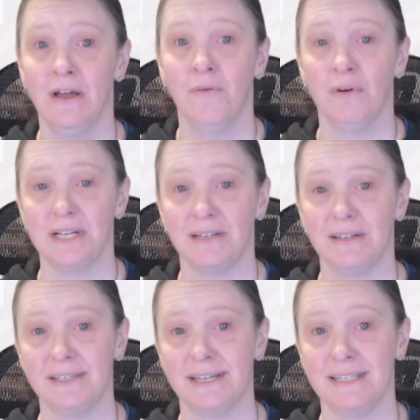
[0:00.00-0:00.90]
which
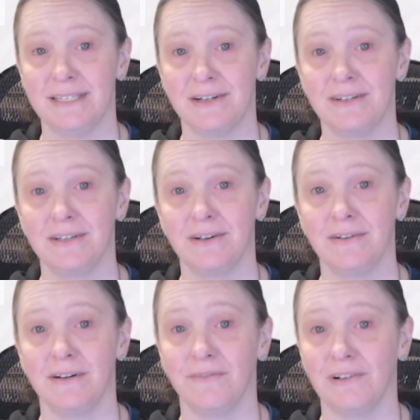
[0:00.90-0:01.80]
contains starting code
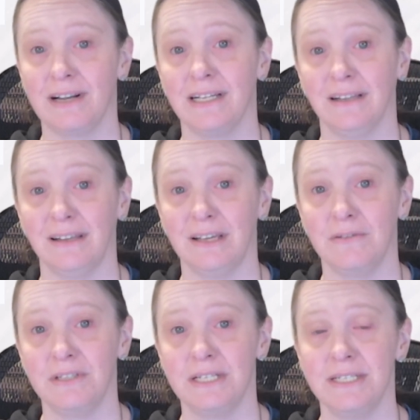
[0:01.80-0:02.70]
in a variety of
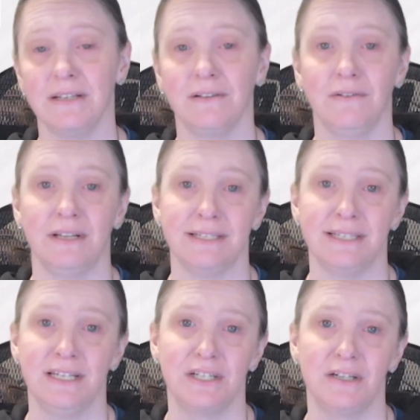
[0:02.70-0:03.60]
languages, including
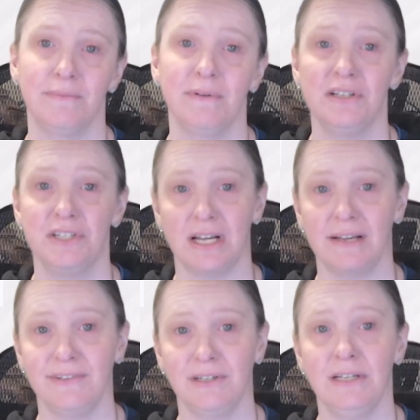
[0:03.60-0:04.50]
C#,
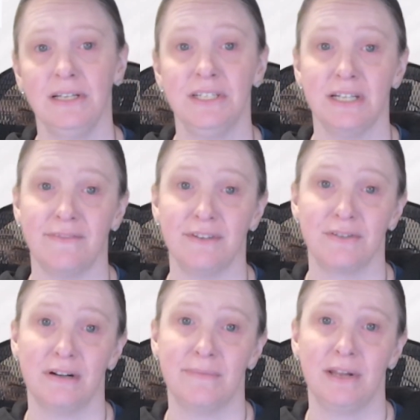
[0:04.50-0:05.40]
Java,
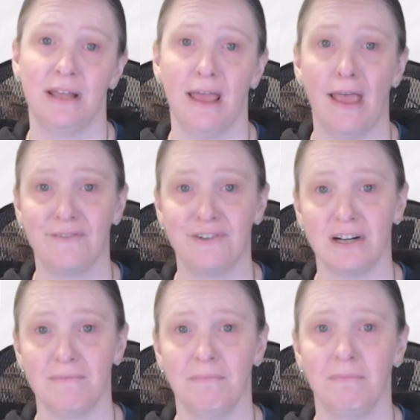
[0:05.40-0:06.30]
JavaScript, F#,
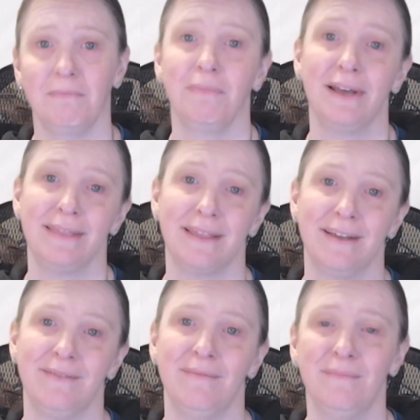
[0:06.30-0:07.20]

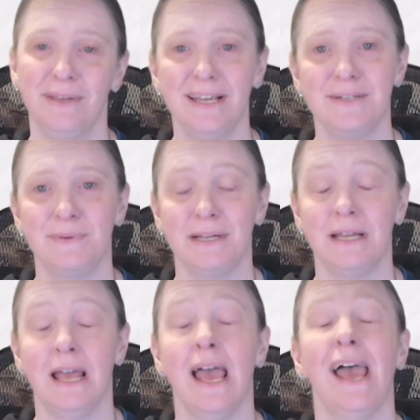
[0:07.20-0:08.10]
Python, PHP,
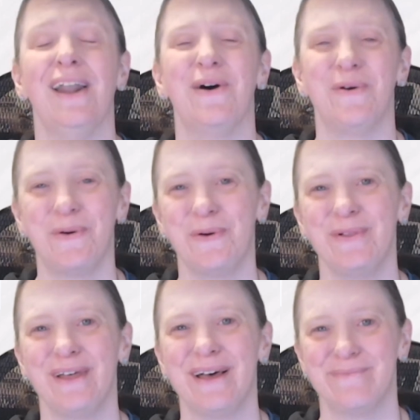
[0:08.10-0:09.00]
and a whole
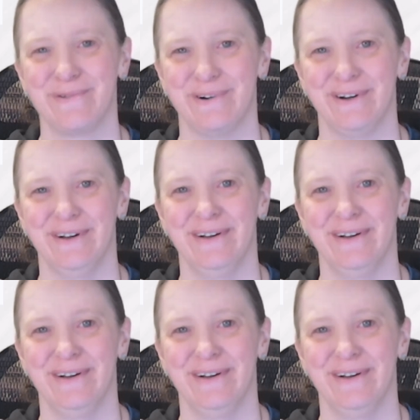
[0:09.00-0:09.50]
lot more.